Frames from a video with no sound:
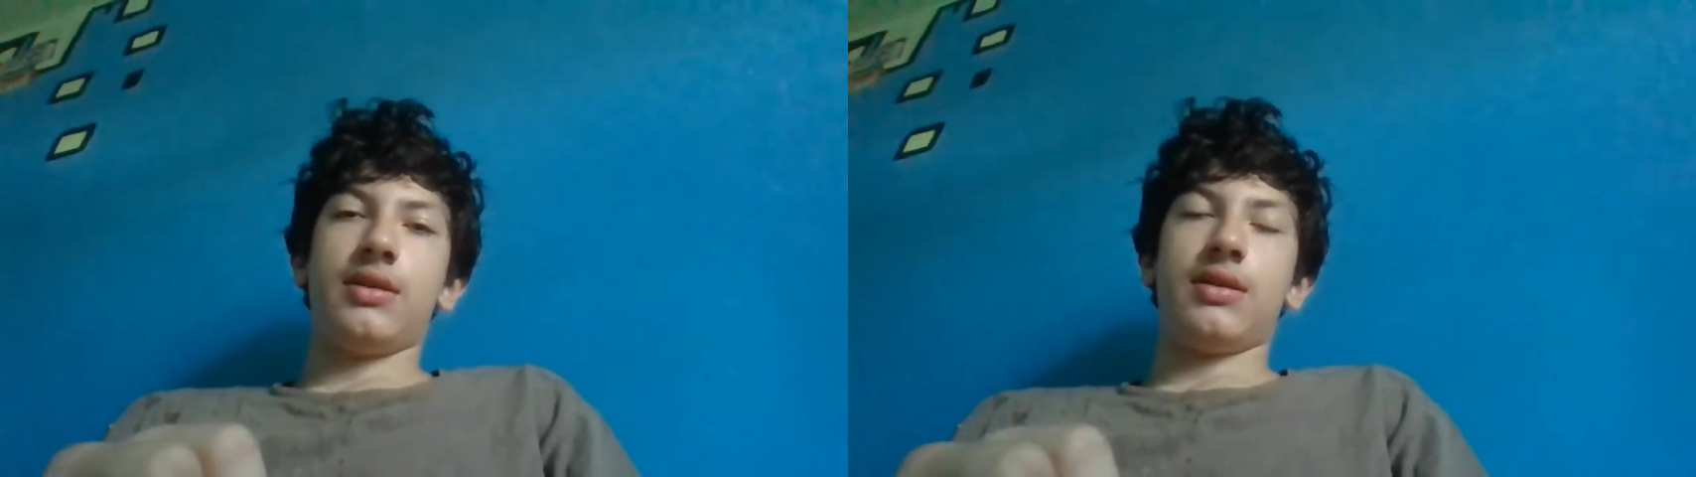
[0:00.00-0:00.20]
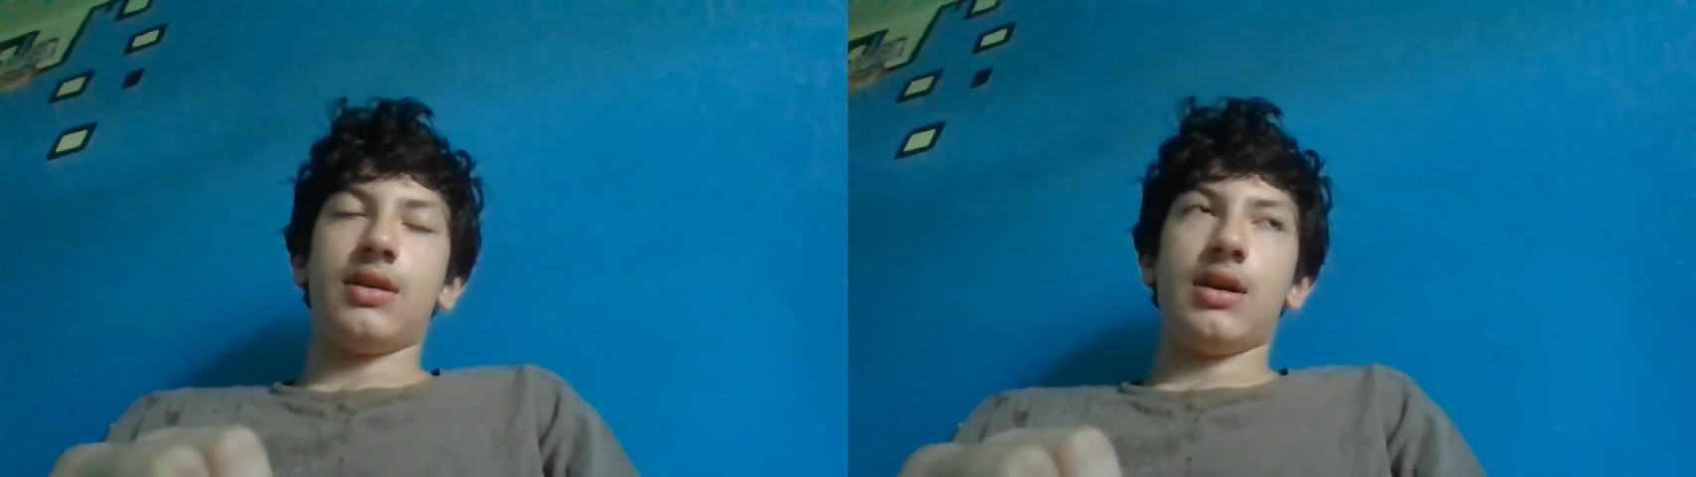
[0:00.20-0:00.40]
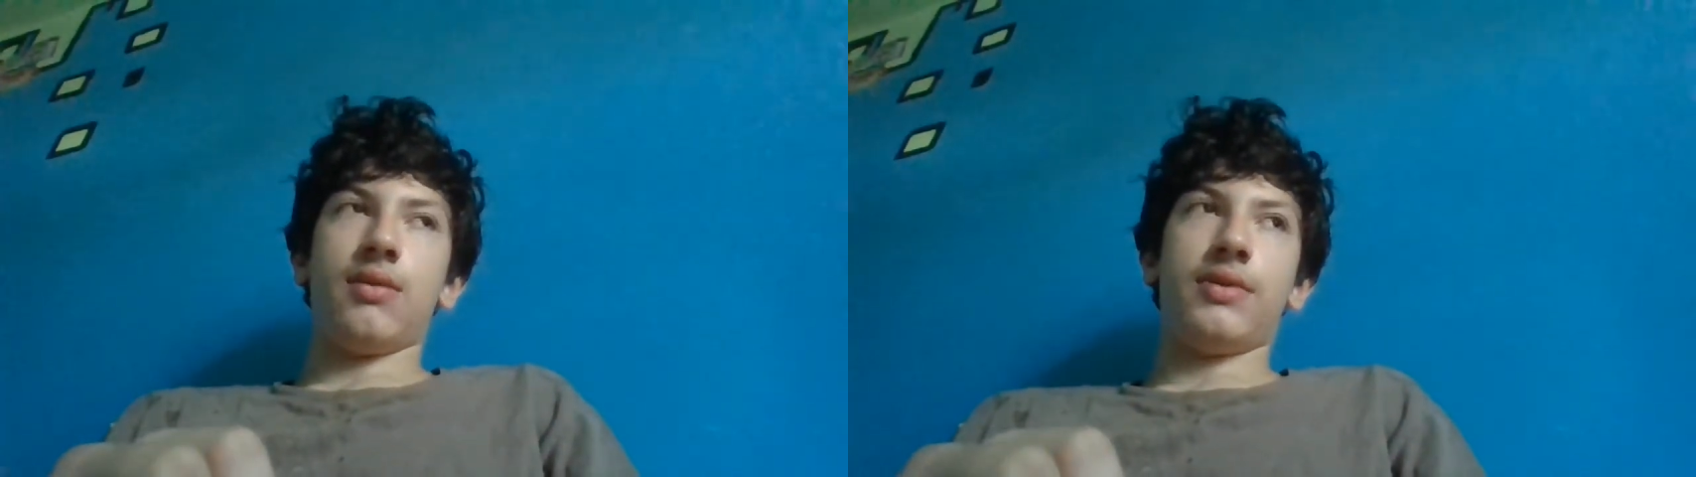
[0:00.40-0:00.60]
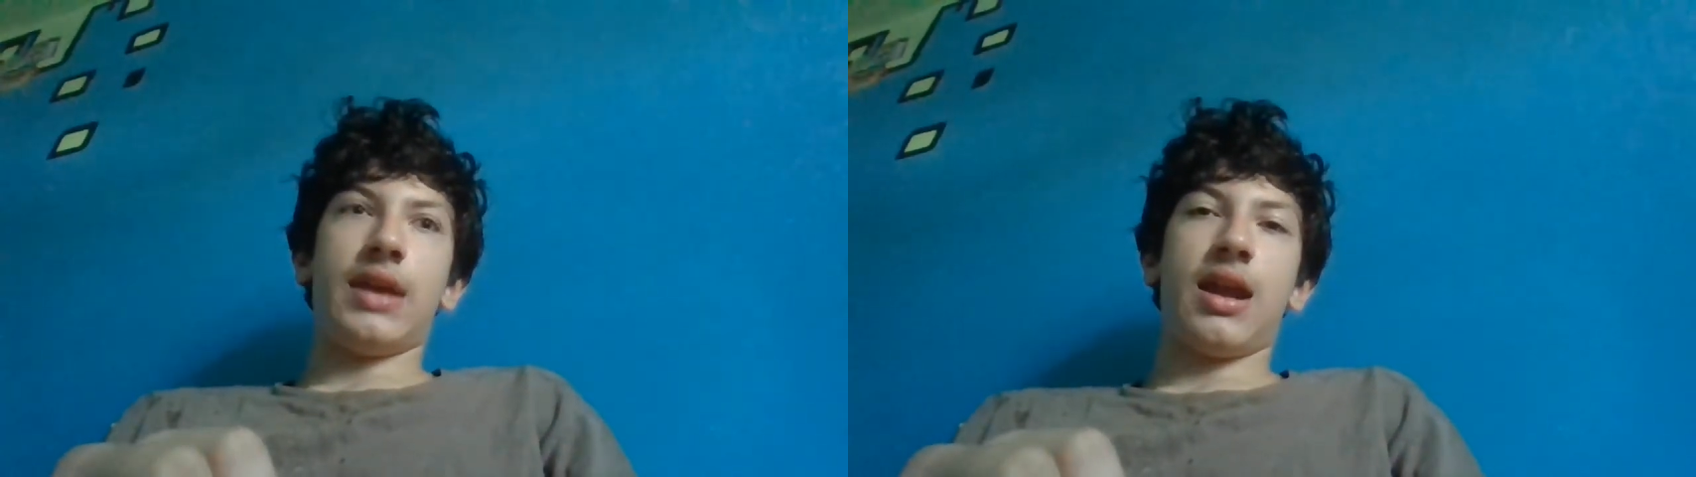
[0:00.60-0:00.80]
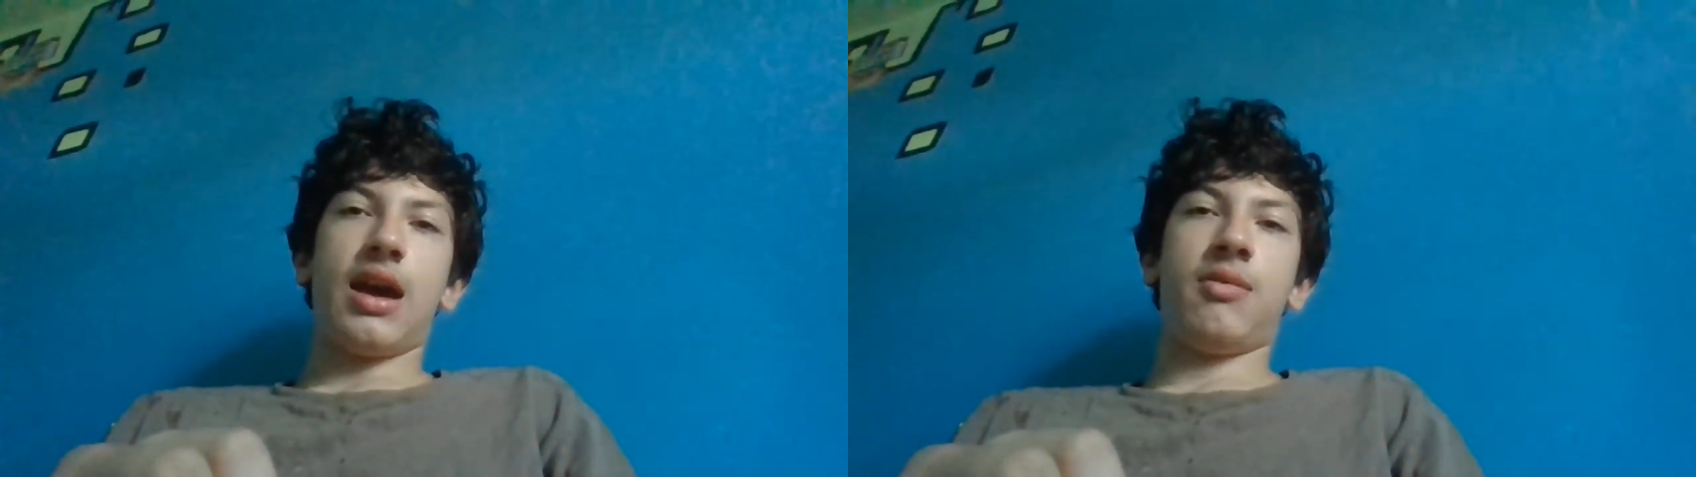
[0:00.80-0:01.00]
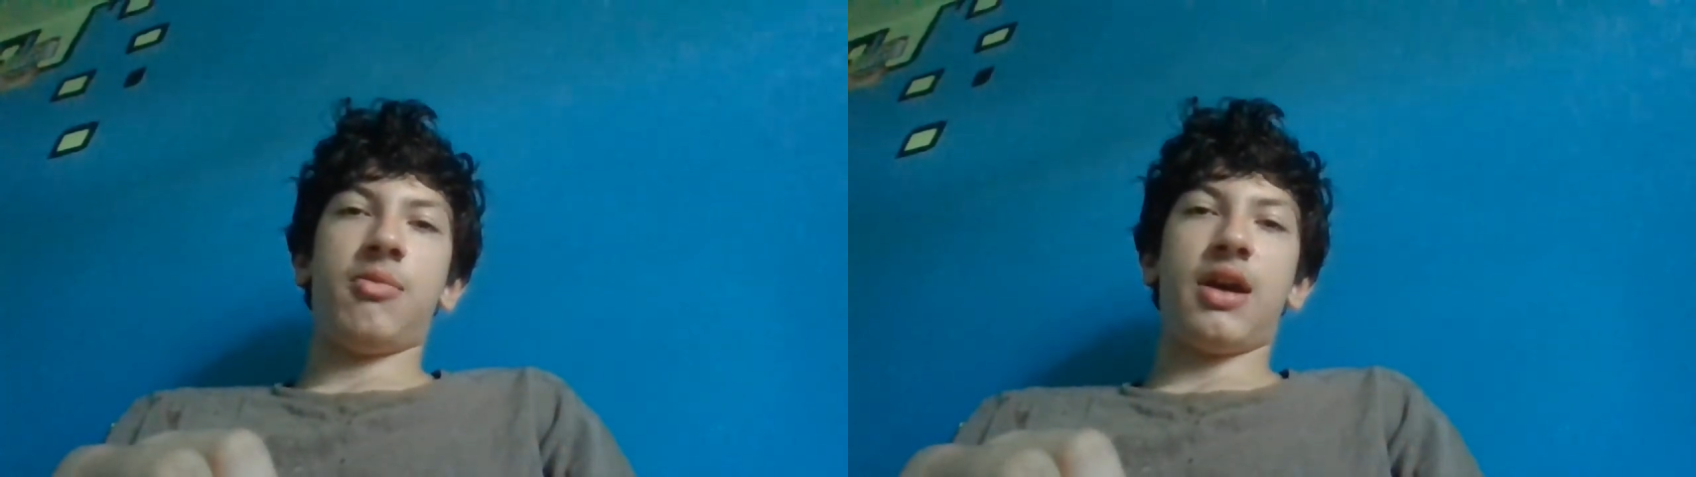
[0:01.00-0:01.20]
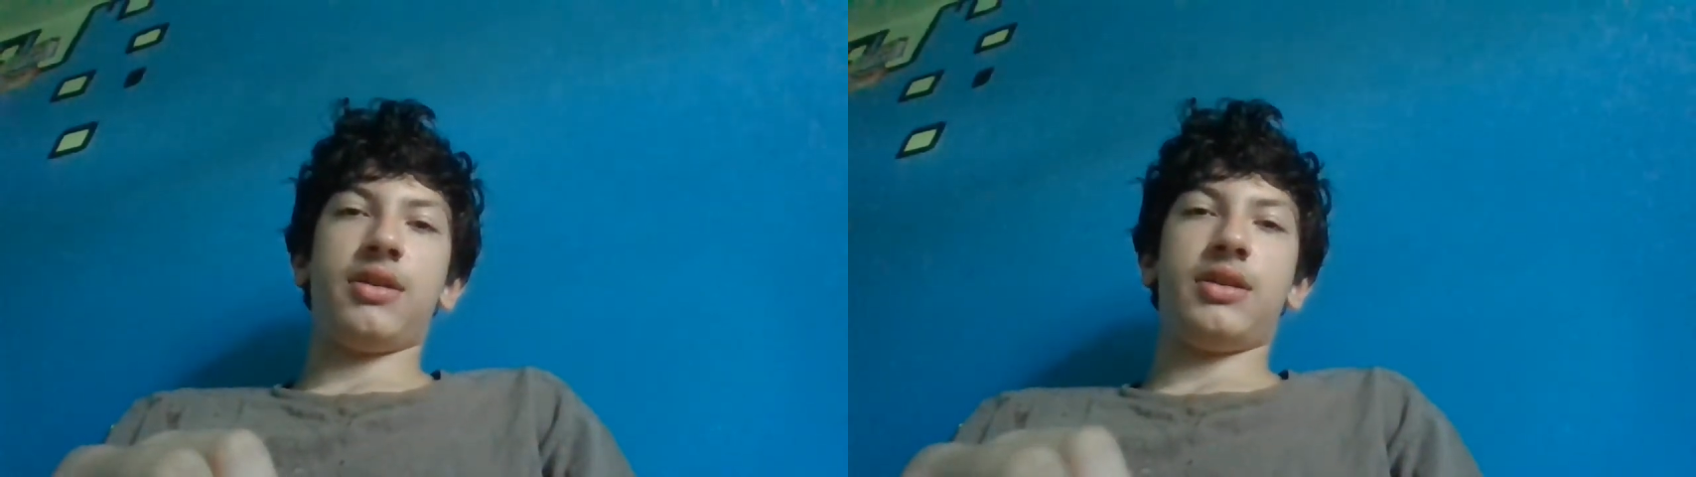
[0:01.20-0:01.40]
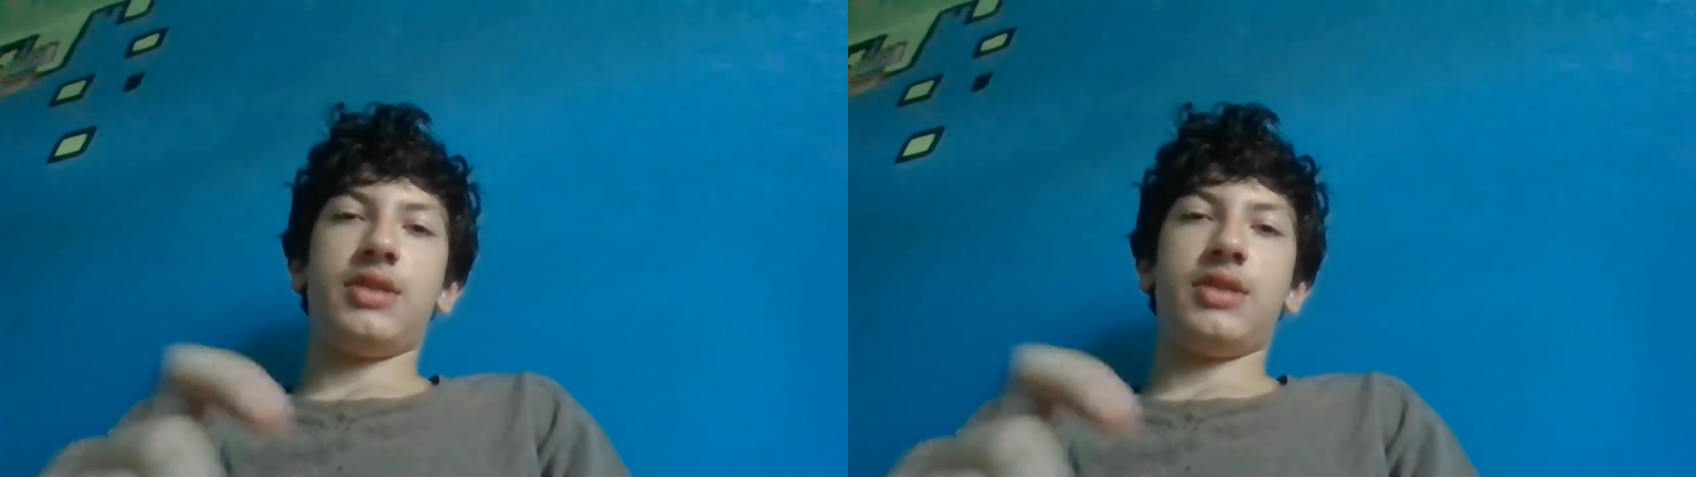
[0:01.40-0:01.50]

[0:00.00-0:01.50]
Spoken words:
that I'm about to